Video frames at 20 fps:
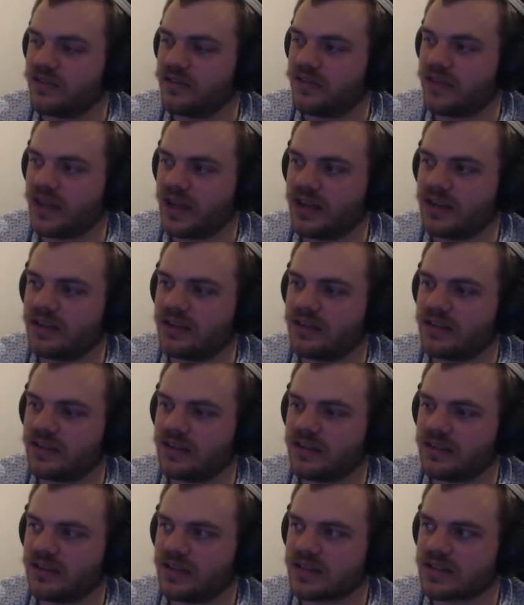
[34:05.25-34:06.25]
Then
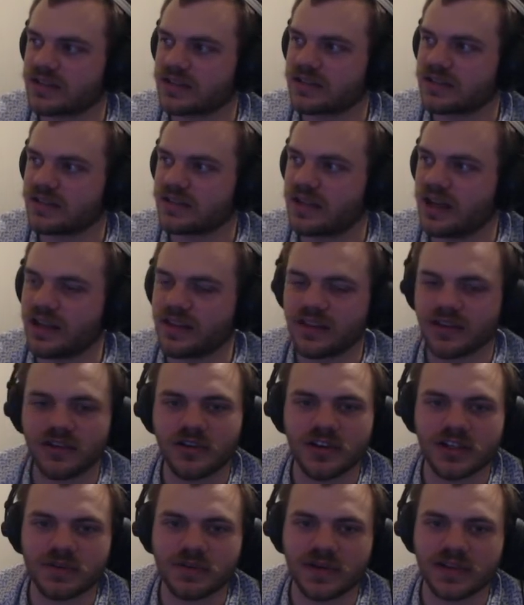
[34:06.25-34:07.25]
this other
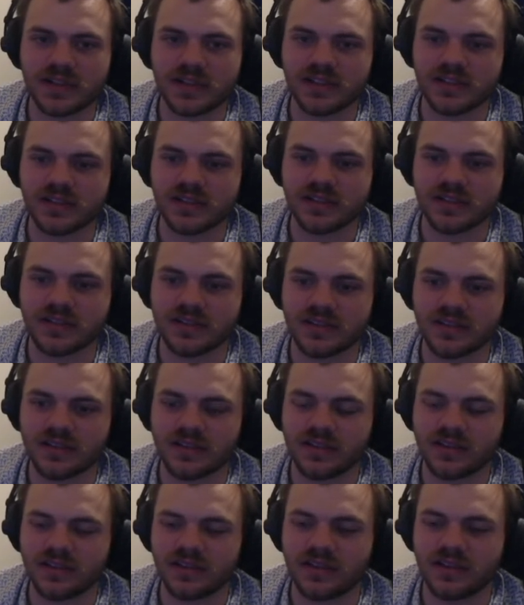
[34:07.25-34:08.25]
Ghostbusters,
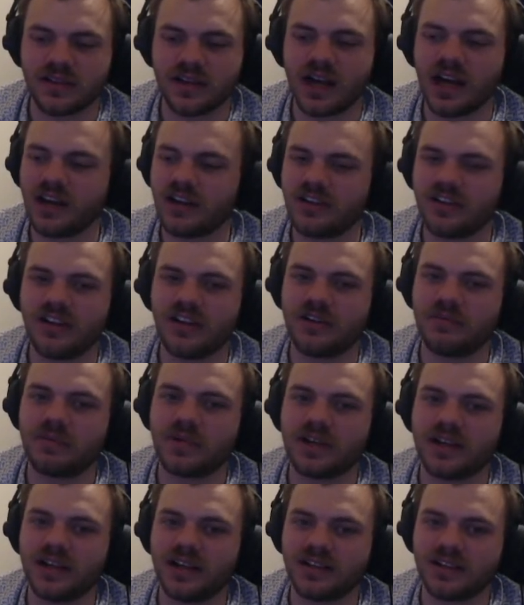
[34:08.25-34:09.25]
I don't know,
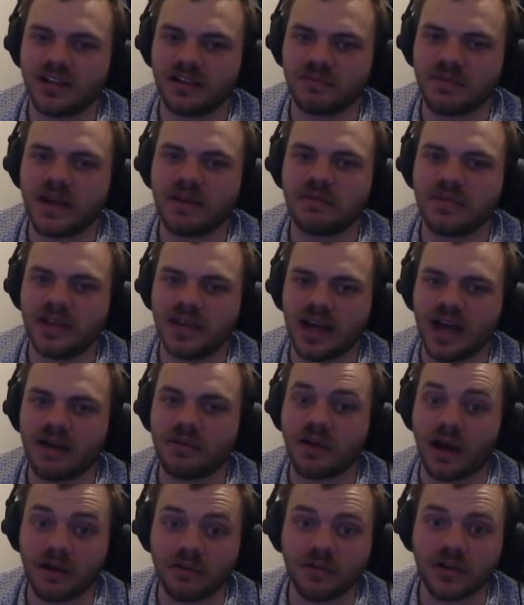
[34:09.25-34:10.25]
but it made me.
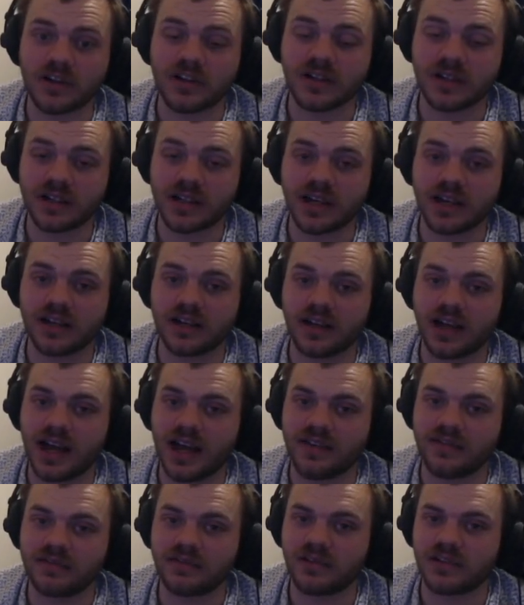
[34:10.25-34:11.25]
I'd watch it again. I
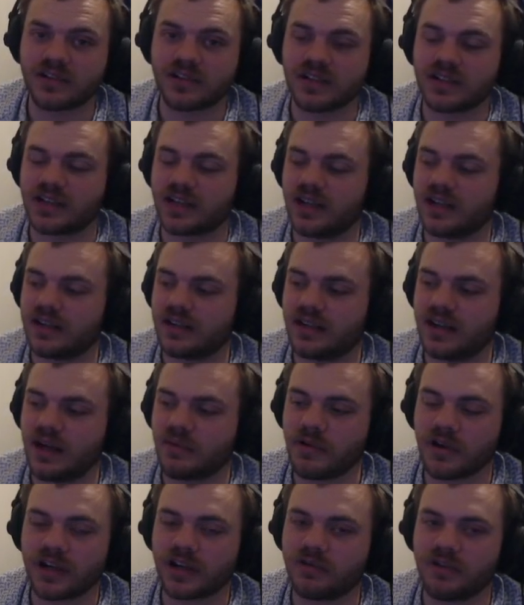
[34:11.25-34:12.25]
haven't watched it again. I'm
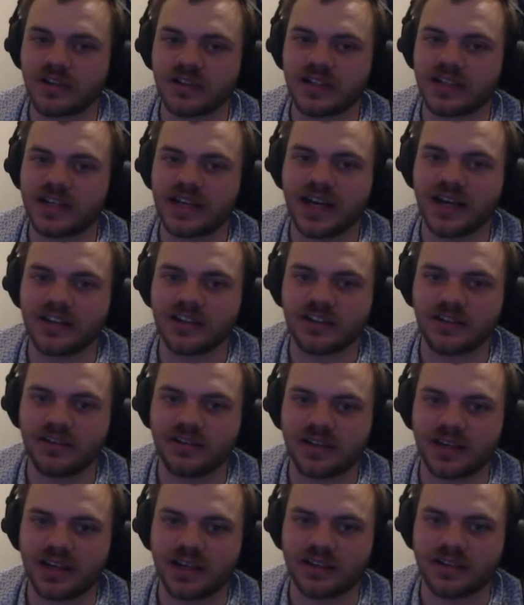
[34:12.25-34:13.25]
not gonna watch Encanto
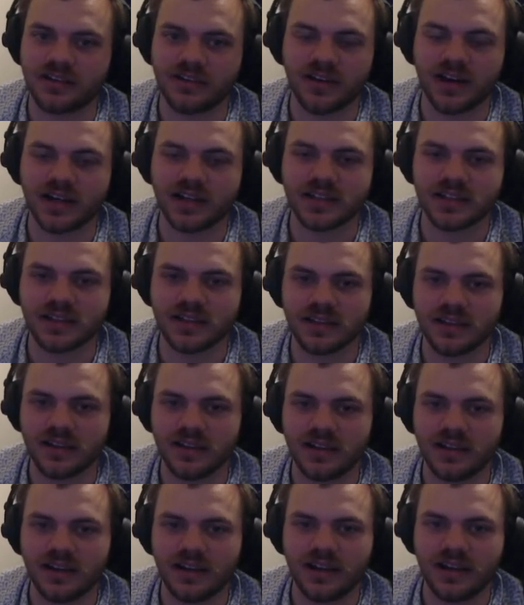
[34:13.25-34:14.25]
again. Christ,
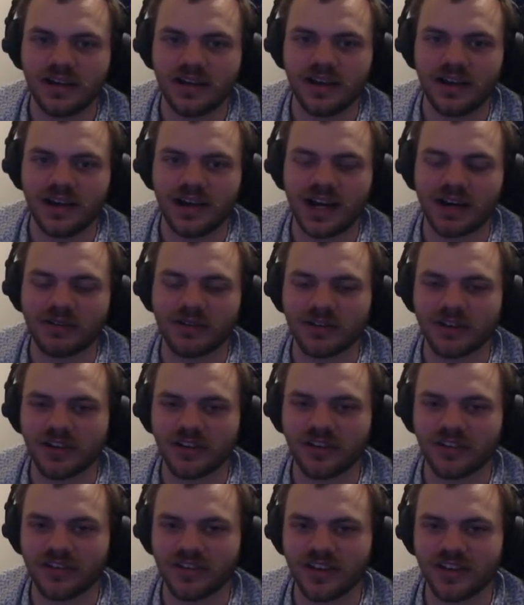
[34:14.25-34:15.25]
I don't want to go
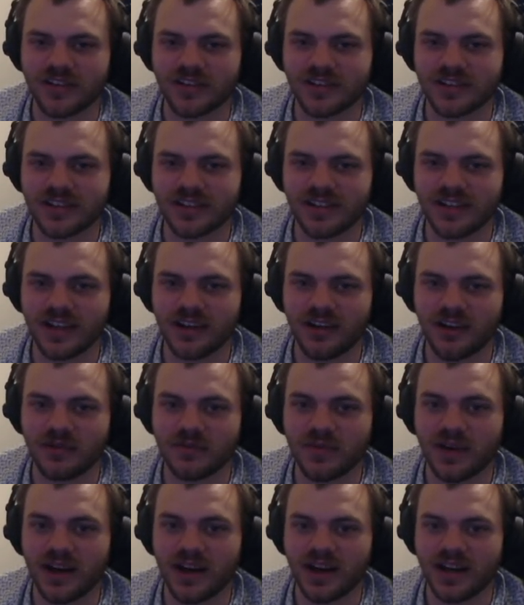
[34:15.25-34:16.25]
through those. That hurt
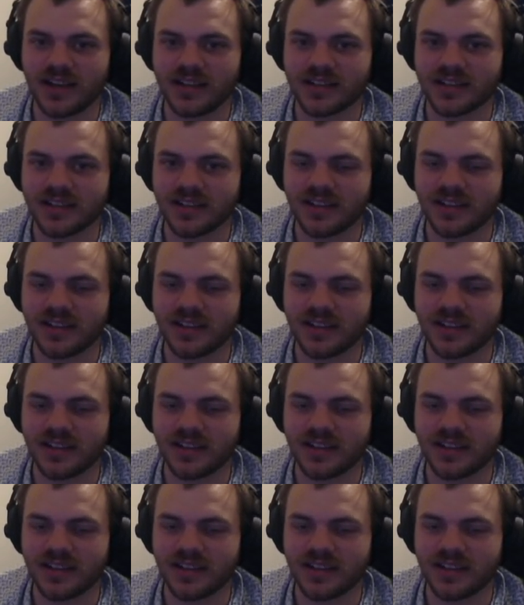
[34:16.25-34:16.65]
my eyes.